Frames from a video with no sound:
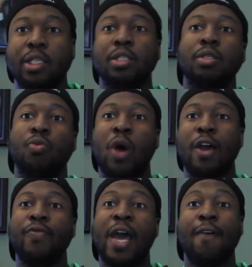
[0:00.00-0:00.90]
his
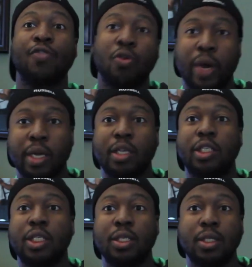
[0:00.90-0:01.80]
wife after Raina,
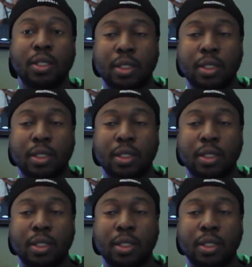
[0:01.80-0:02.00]
she